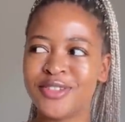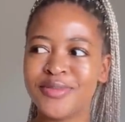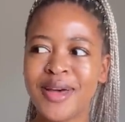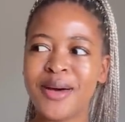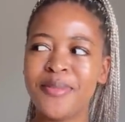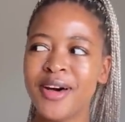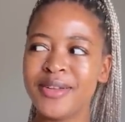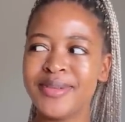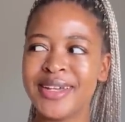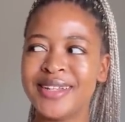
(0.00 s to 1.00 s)
to my
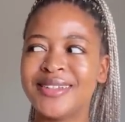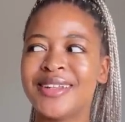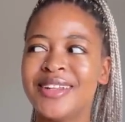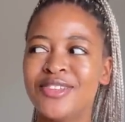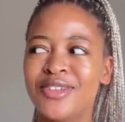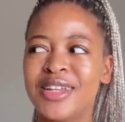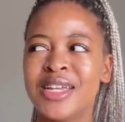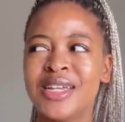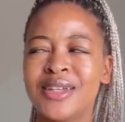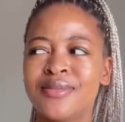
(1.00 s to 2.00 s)
apartment
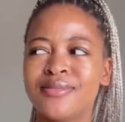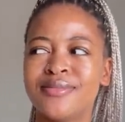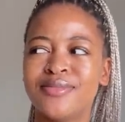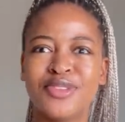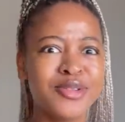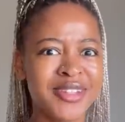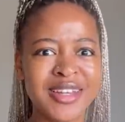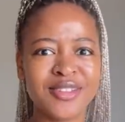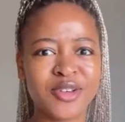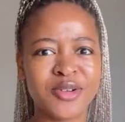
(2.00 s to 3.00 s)
literally 2
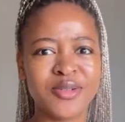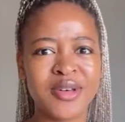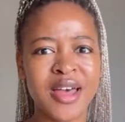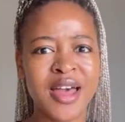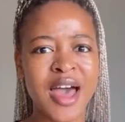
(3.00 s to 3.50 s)
days ago.